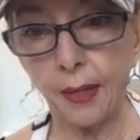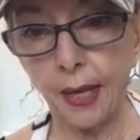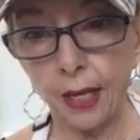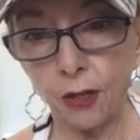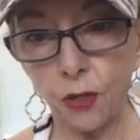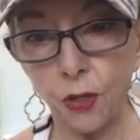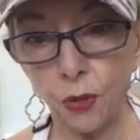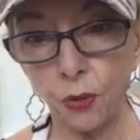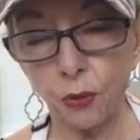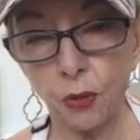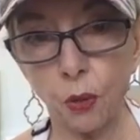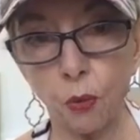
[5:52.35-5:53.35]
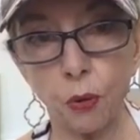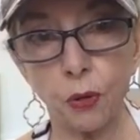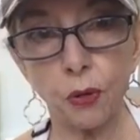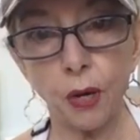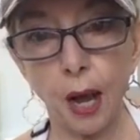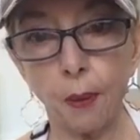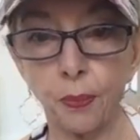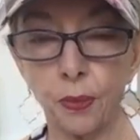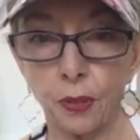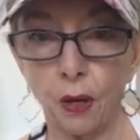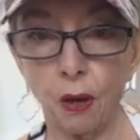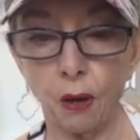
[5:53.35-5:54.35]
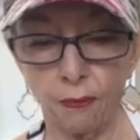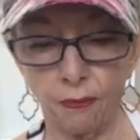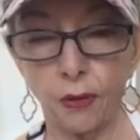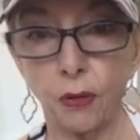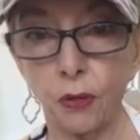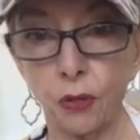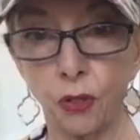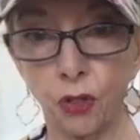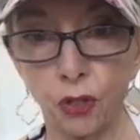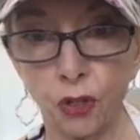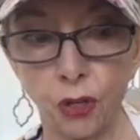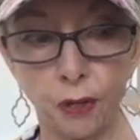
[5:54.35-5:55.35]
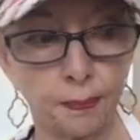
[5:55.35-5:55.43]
in 2 1/4 cups of sugar.